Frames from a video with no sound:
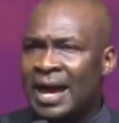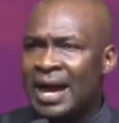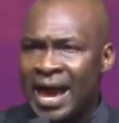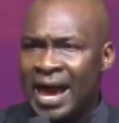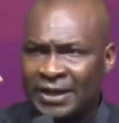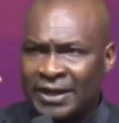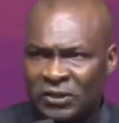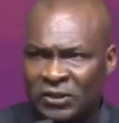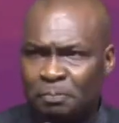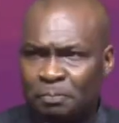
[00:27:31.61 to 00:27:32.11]

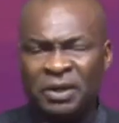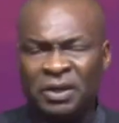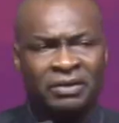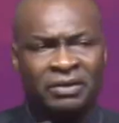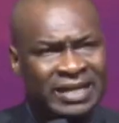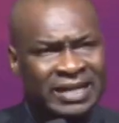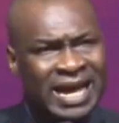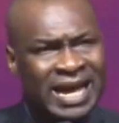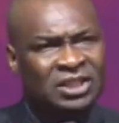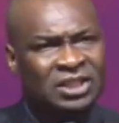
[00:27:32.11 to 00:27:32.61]

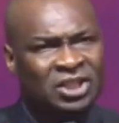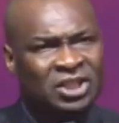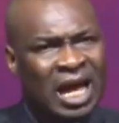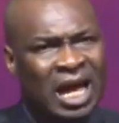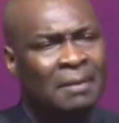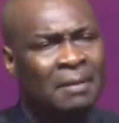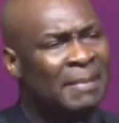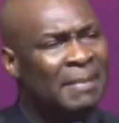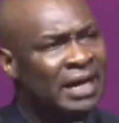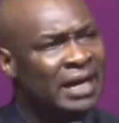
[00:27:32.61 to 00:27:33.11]

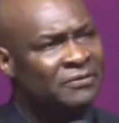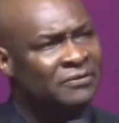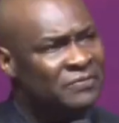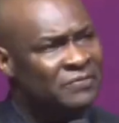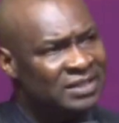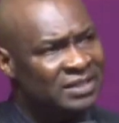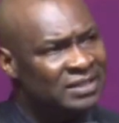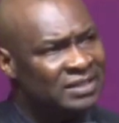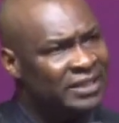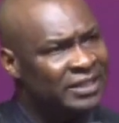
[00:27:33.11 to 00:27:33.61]
experiential
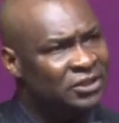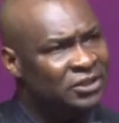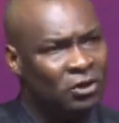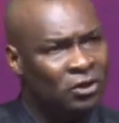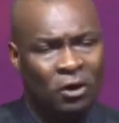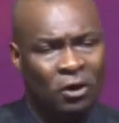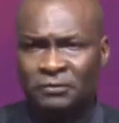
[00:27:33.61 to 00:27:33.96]
manifestation